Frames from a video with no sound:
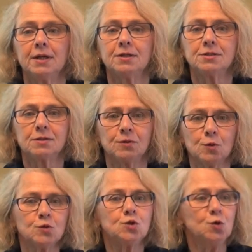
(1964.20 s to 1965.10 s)
kids,
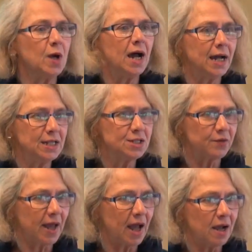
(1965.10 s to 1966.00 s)
those two kinds
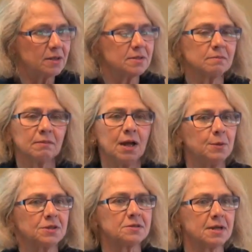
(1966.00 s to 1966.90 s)
of acts come
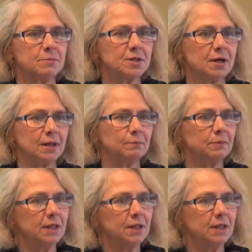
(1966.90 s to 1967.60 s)
at the same time.